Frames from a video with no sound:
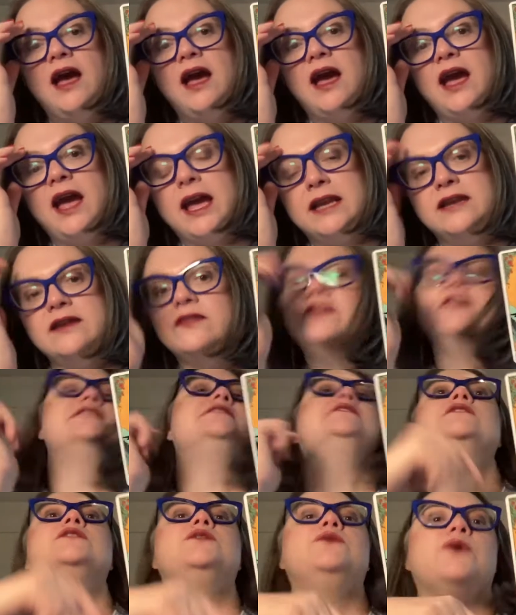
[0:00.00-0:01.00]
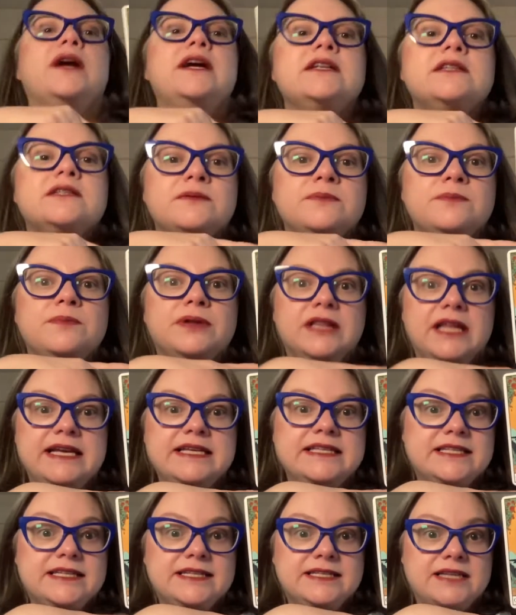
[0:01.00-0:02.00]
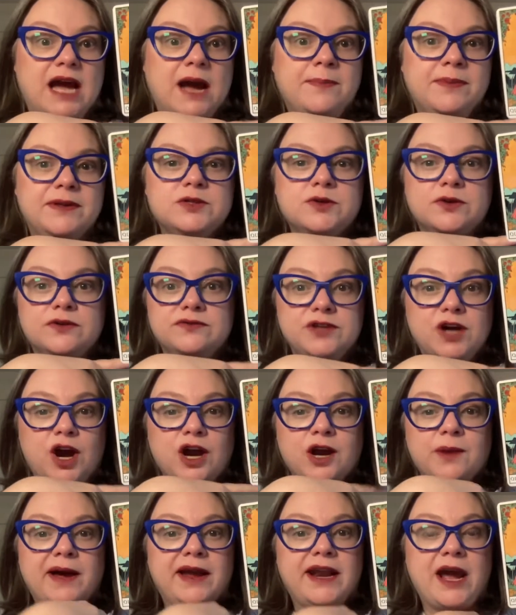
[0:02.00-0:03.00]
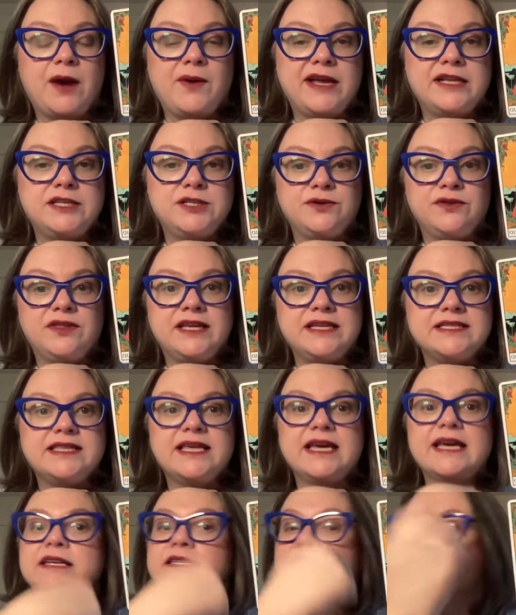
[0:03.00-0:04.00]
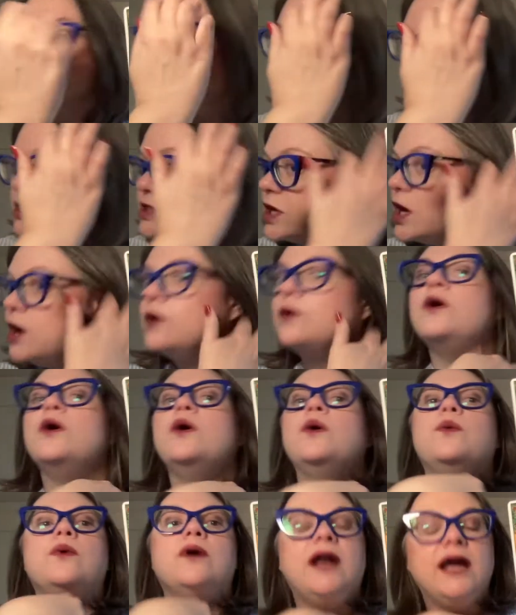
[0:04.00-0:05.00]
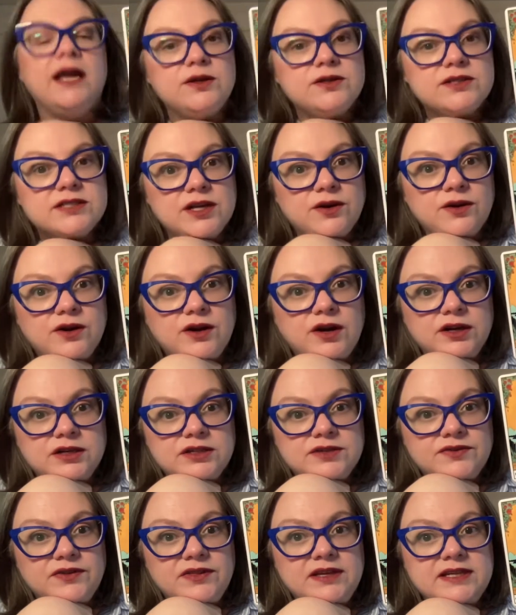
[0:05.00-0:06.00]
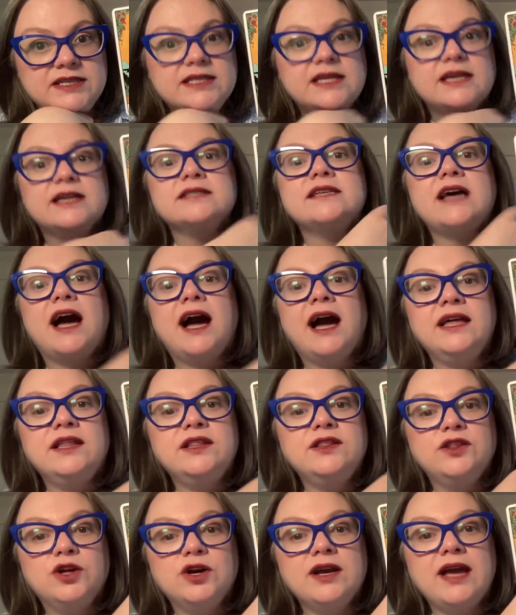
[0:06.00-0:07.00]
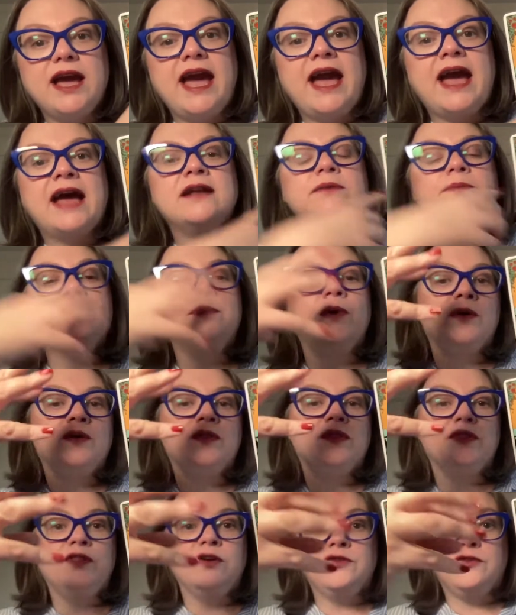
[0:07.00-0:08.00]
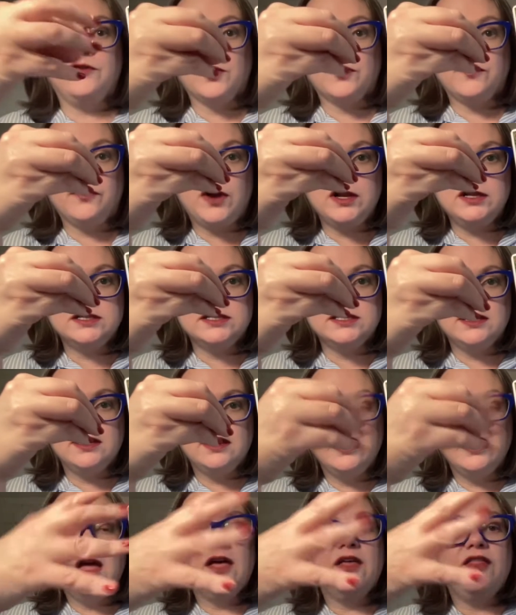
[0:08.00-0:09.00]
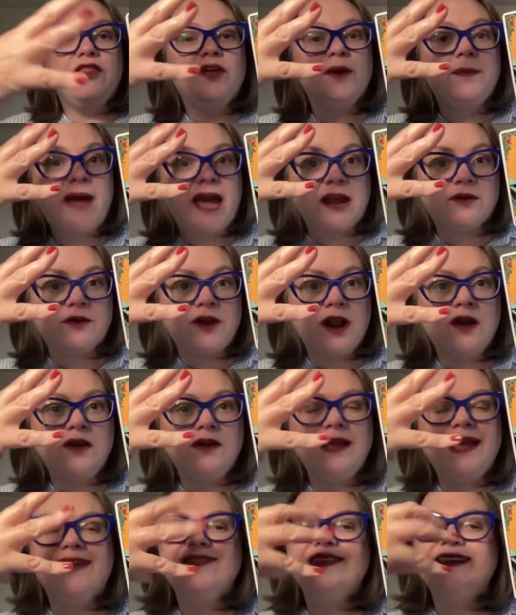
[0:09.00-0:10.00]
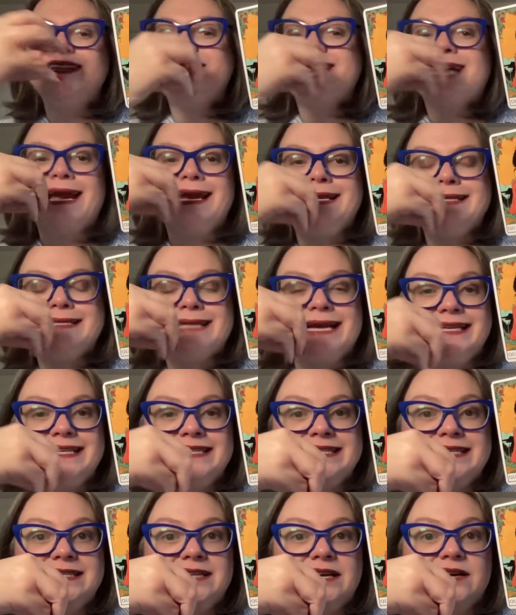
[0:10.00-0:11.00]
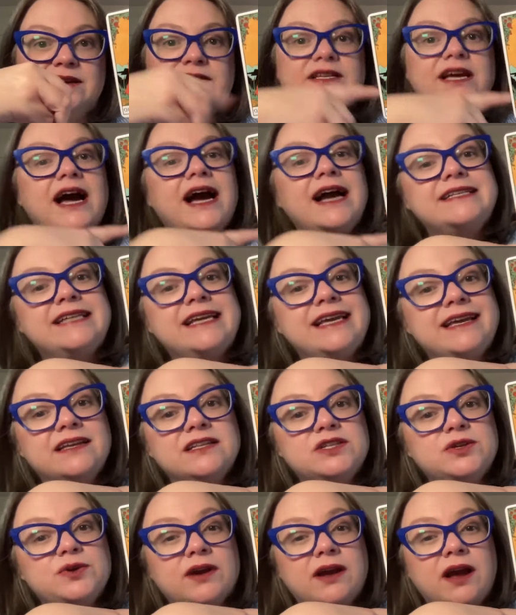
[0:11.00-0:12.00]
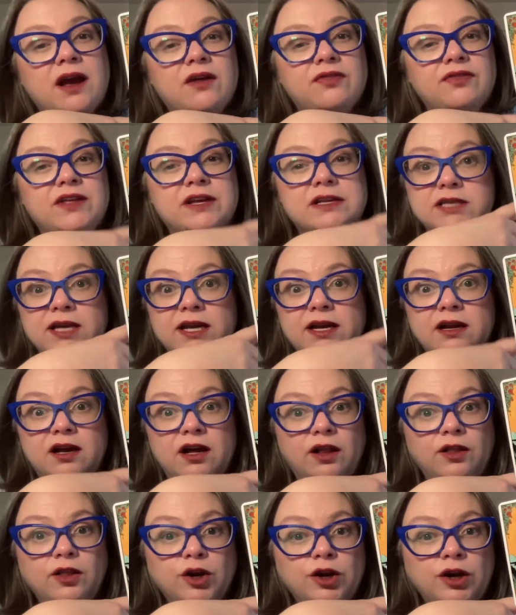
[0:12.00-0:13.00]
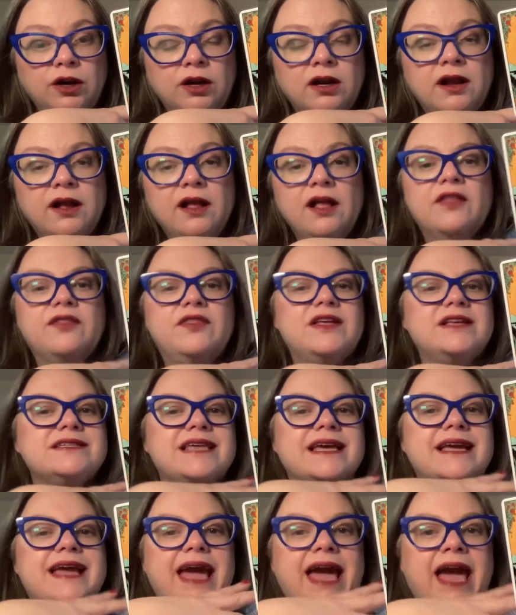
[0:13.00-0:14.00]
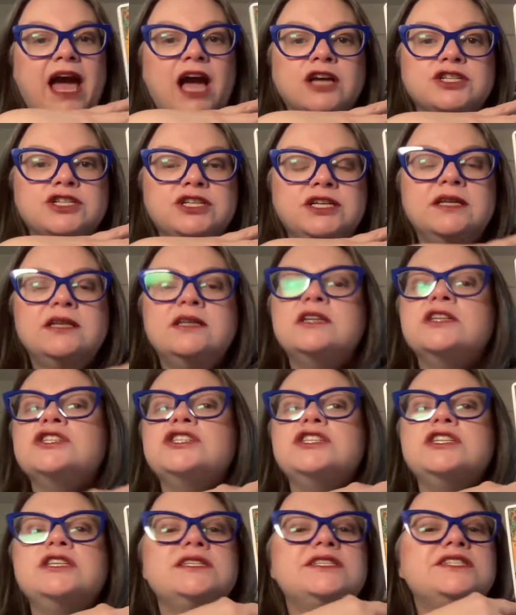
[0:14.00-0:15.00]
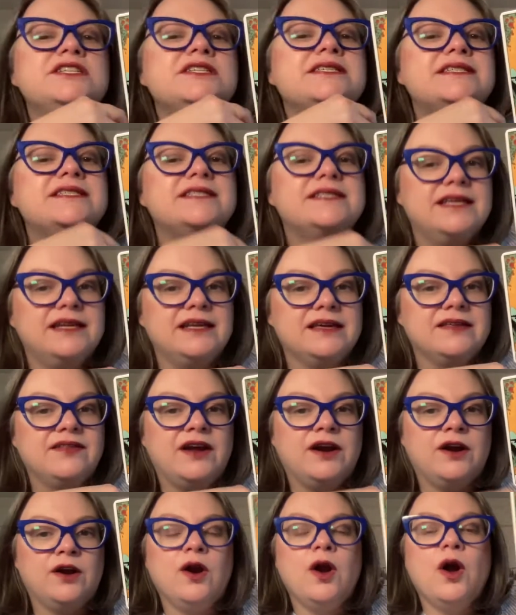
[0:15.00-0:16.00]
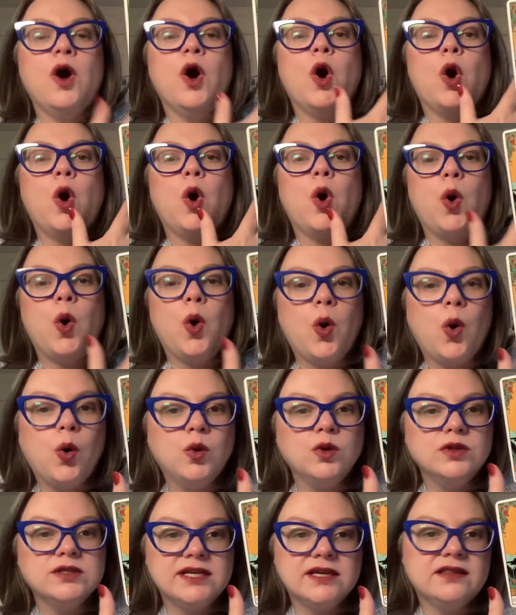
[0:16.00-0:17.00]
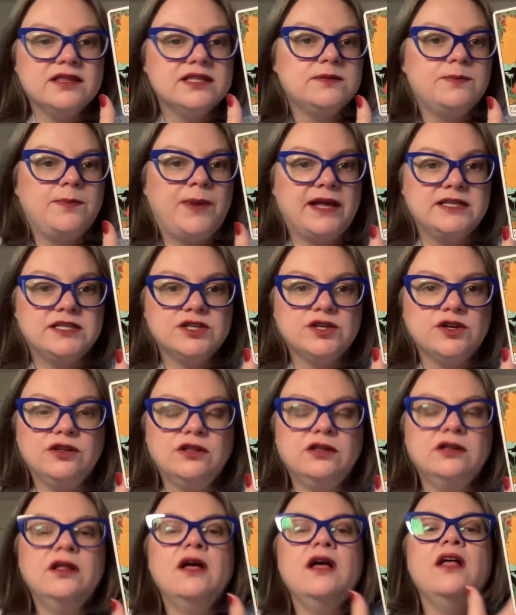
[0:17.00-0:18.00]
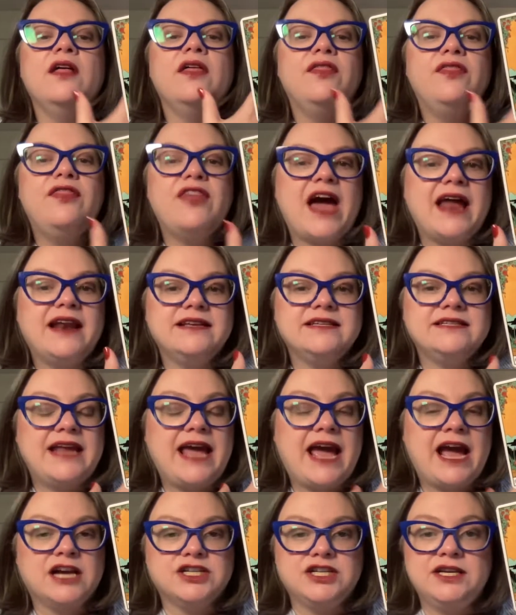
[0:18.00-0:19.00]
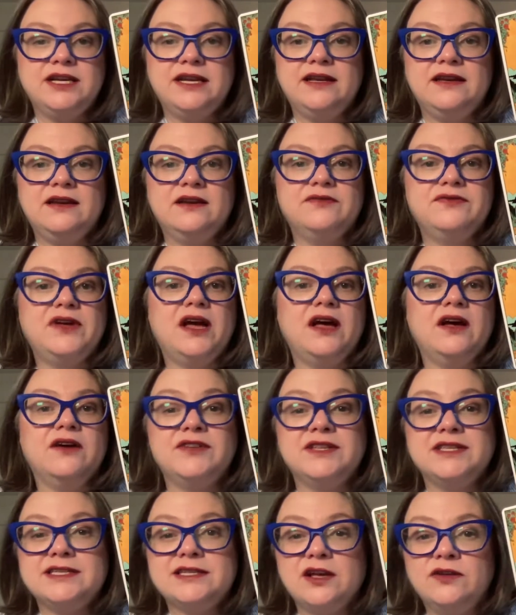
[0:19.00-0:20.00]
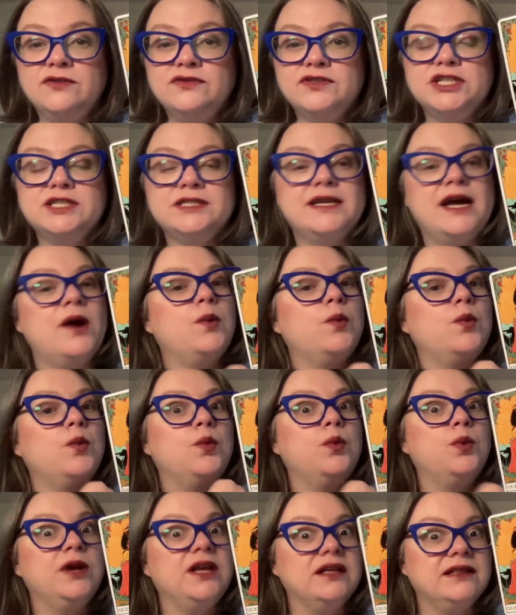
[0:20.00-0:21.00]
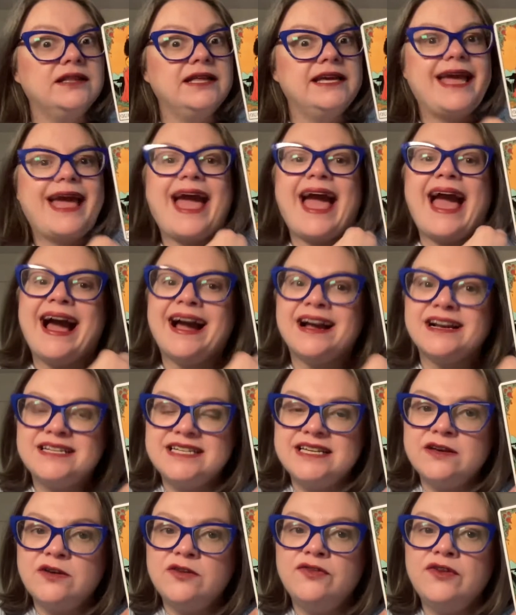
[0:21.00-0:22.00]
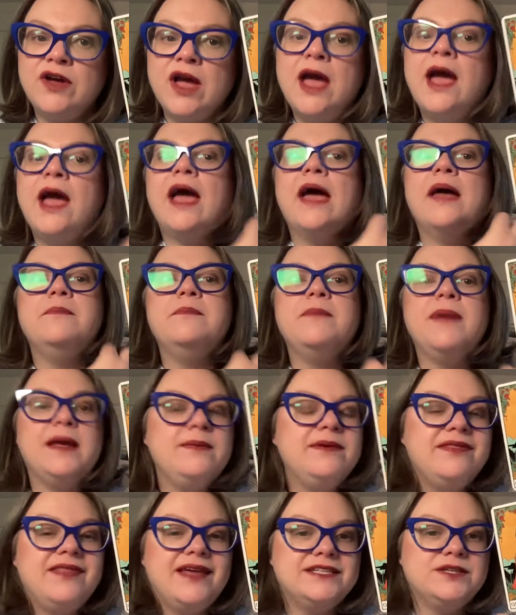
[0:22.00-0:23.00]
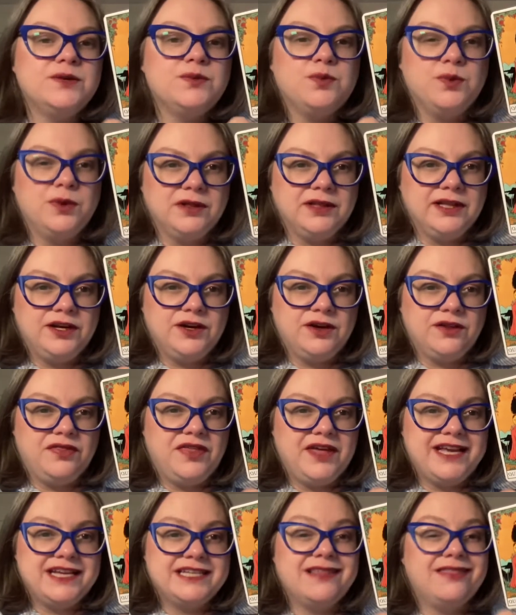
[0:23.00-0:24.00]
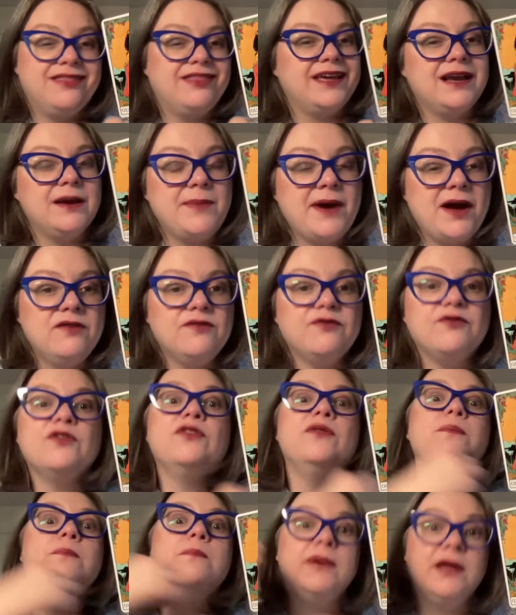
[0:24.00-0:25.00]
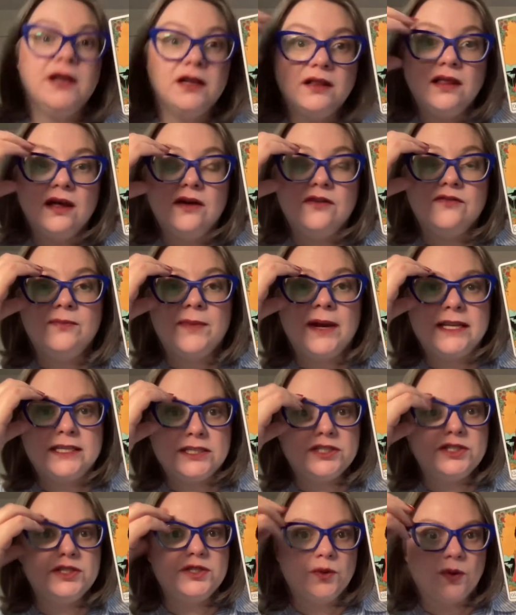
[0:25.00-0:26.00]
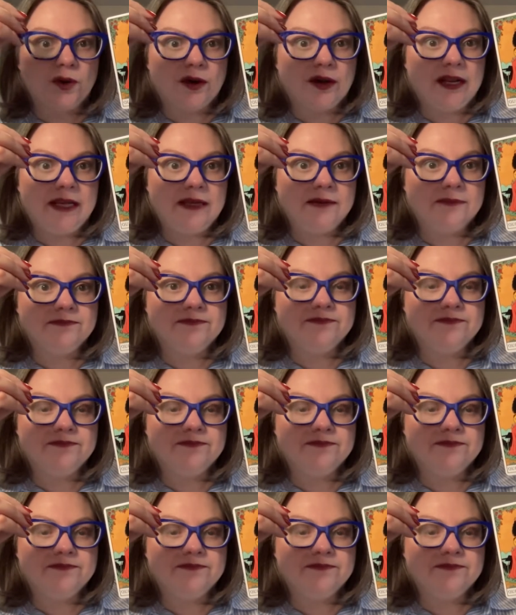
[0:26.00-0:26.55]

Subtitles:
And this is a great place to stop and sort of talk about how I do these things. So when I use tarot cards for these things, I look at both the forefront, the background, and then tiny, tiny details. I take into account things like color, things like action. She's just sitting there holding this pentacle. That is an action in of itself. She's not really active, and maybe that's a really good thing to think about for the middle of my story.